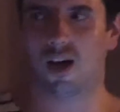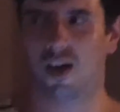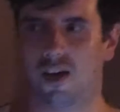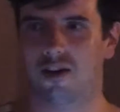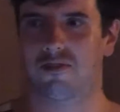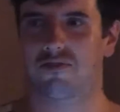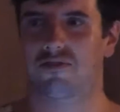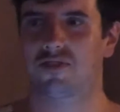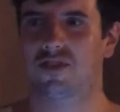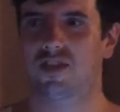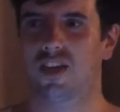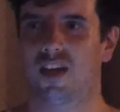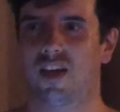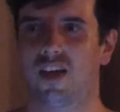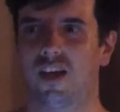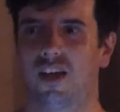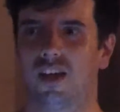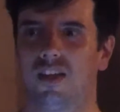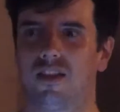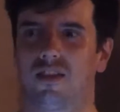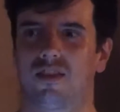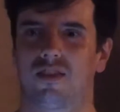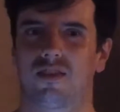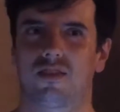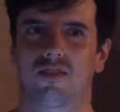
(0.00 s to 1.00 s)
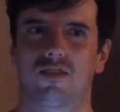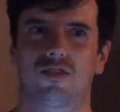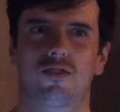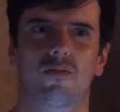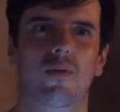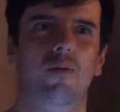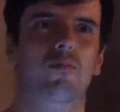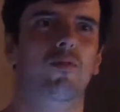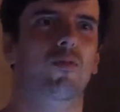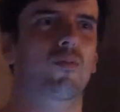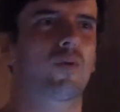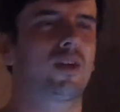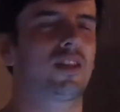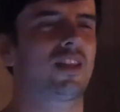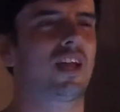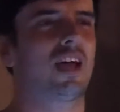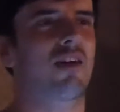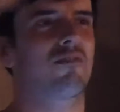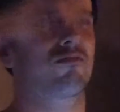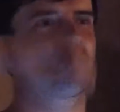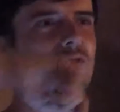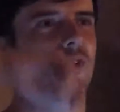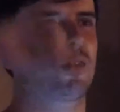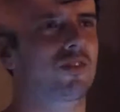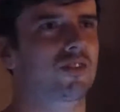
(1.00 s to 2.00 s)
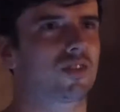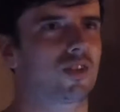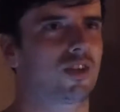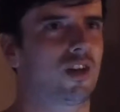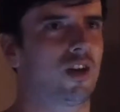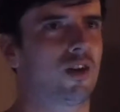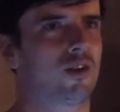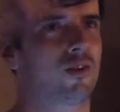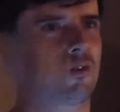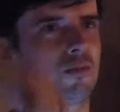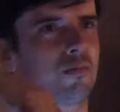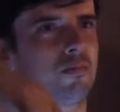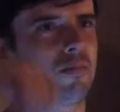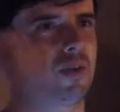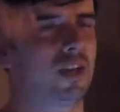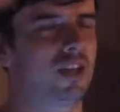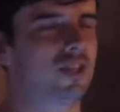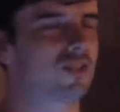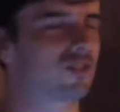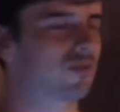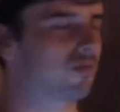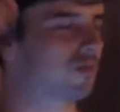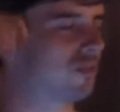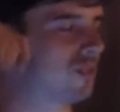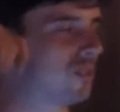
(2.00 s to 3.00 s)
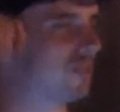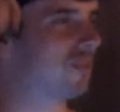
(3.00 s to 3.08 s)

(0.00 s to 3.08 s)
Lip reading: after, do you remember when that Roscoe piece was